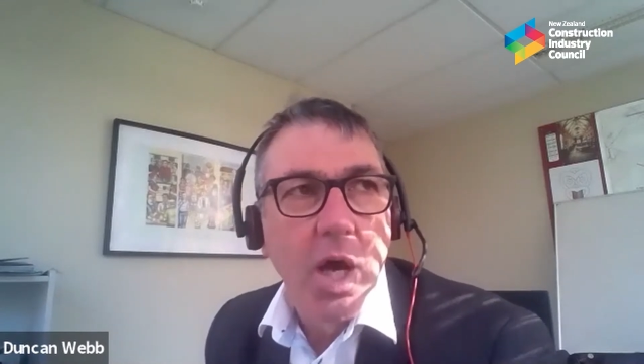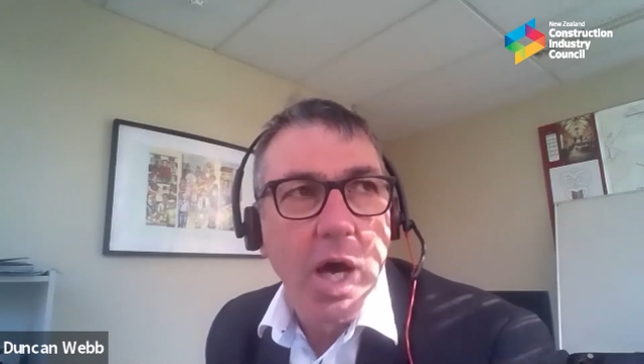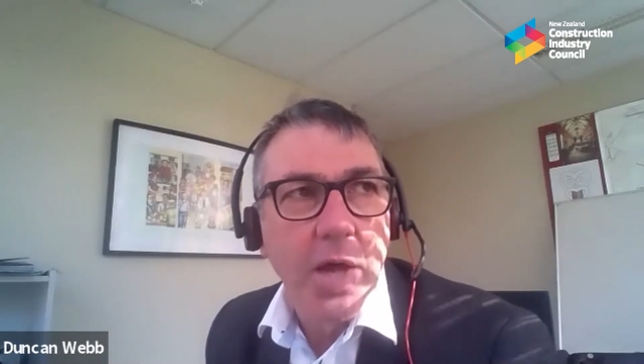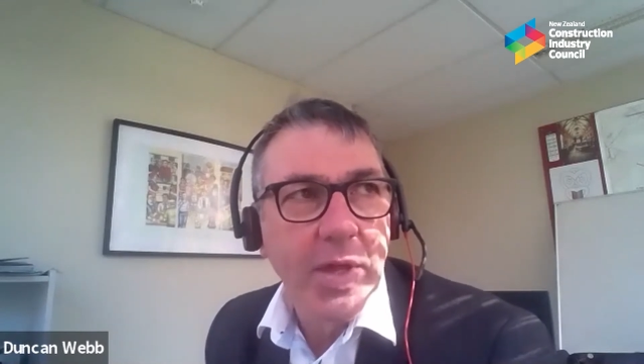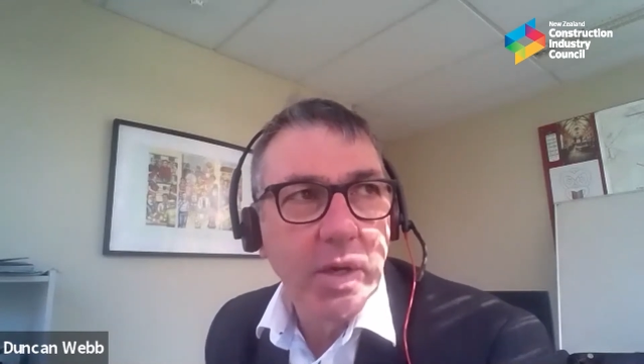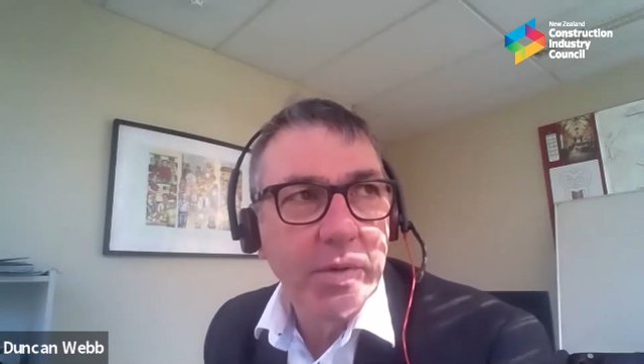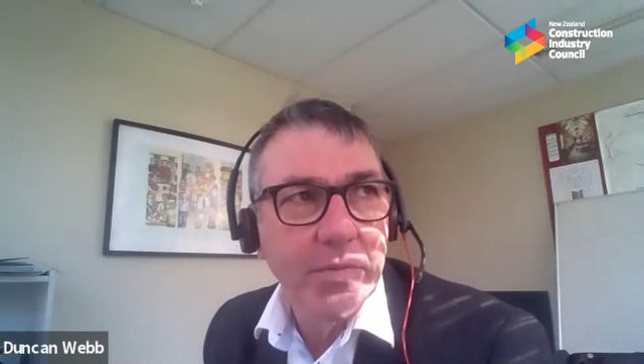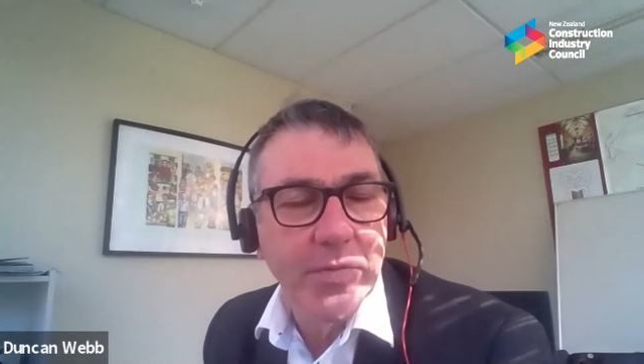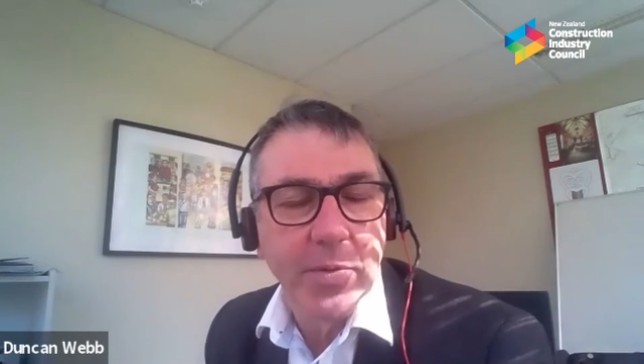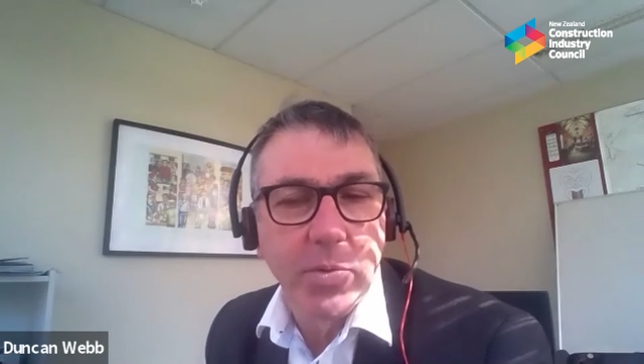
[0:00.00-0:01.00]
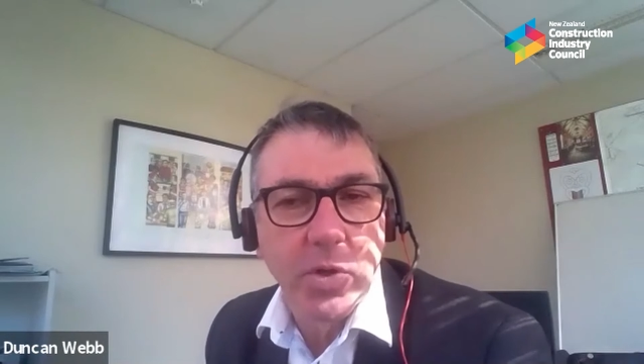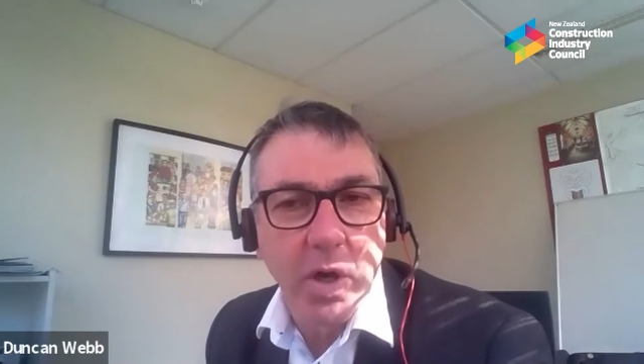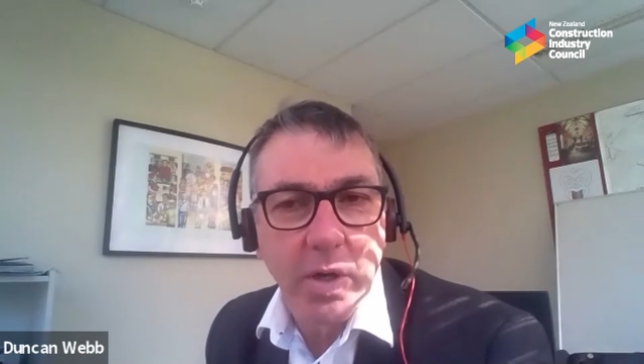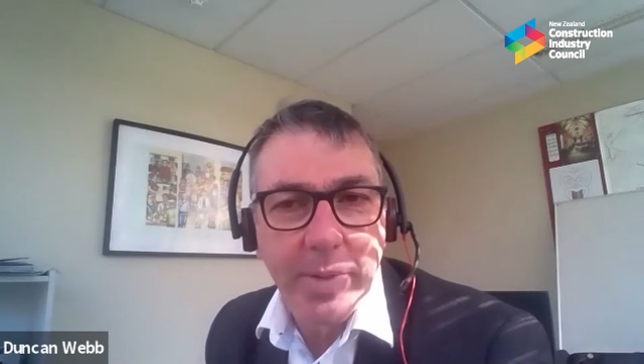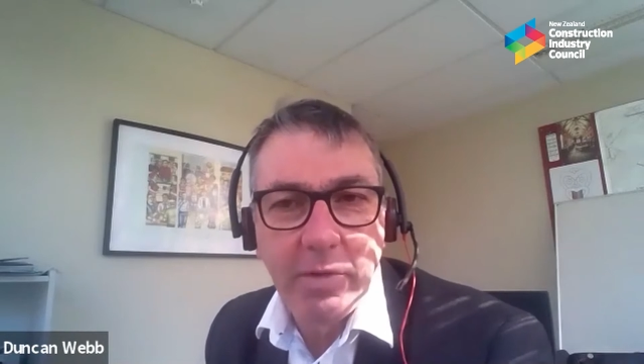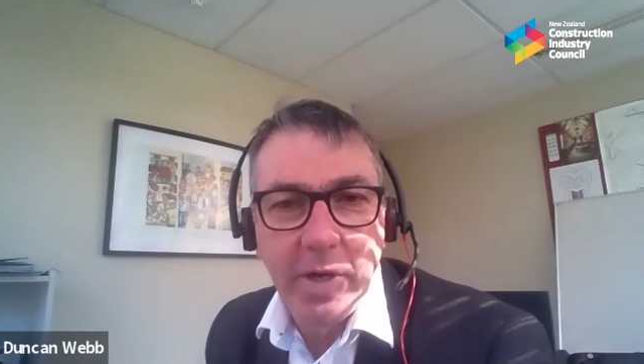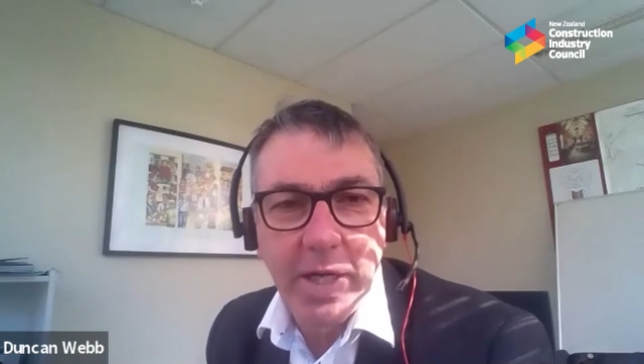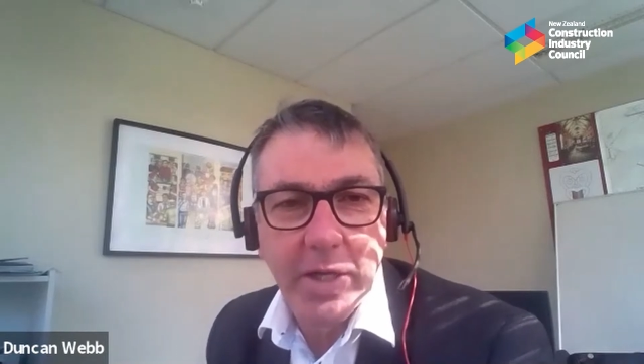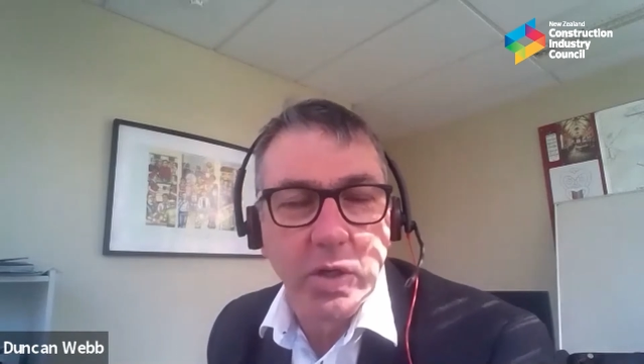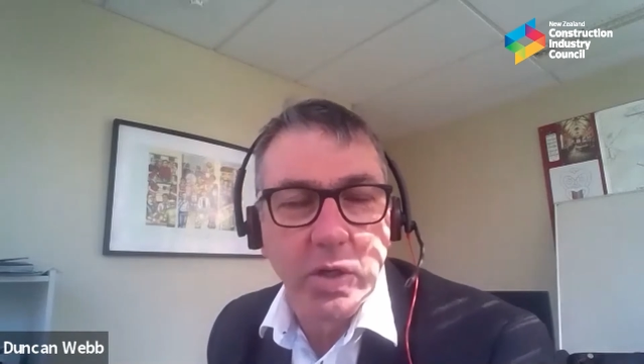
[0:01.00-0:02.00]
I think we've got to be
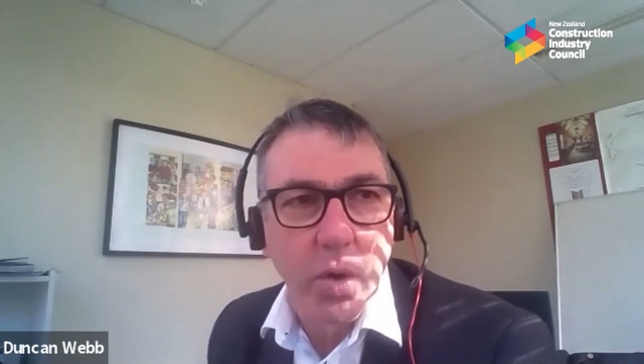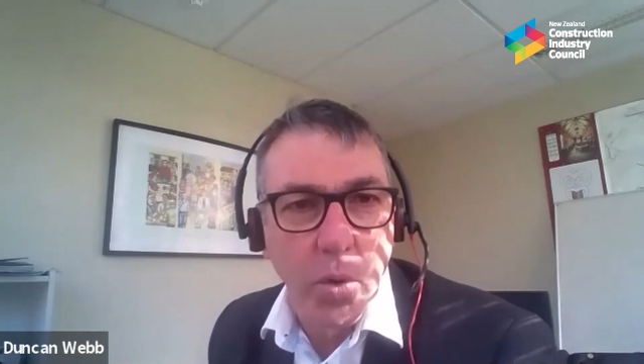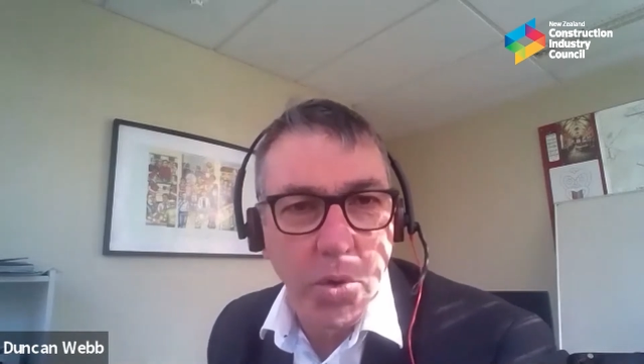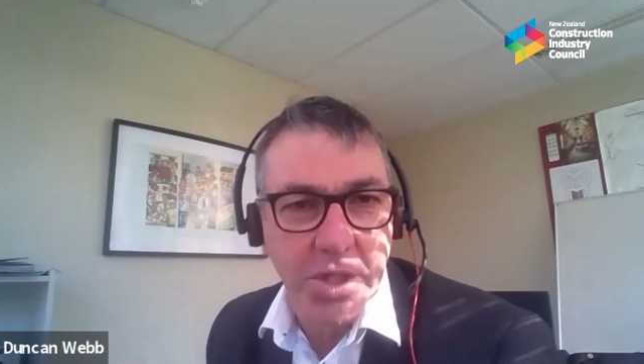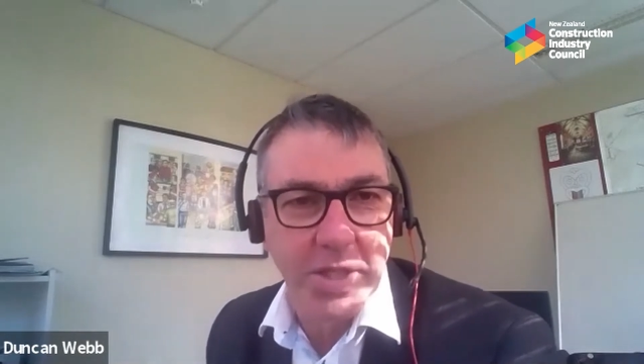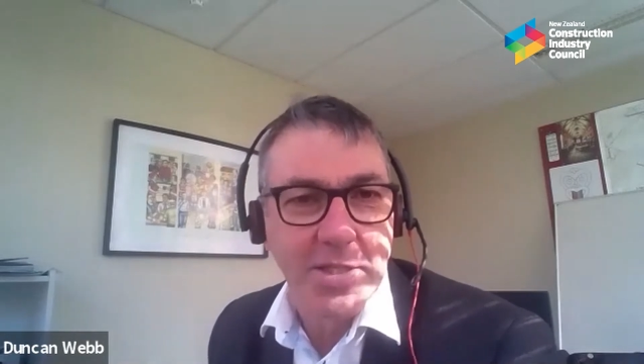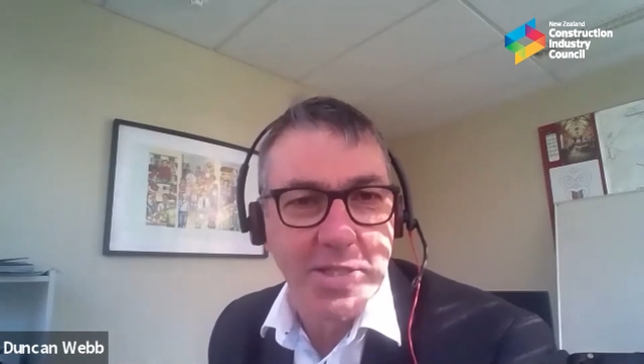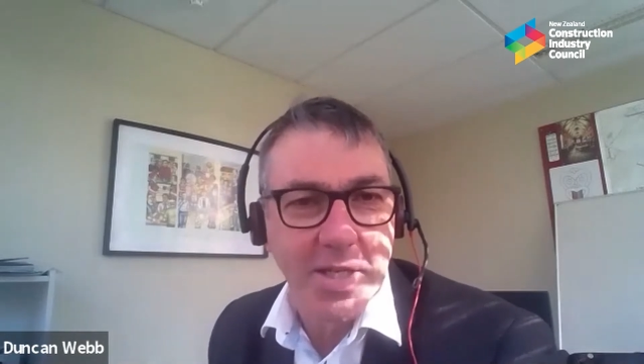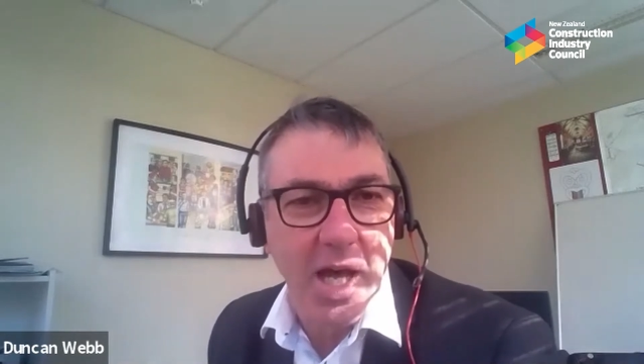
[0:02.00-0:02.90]
really cautious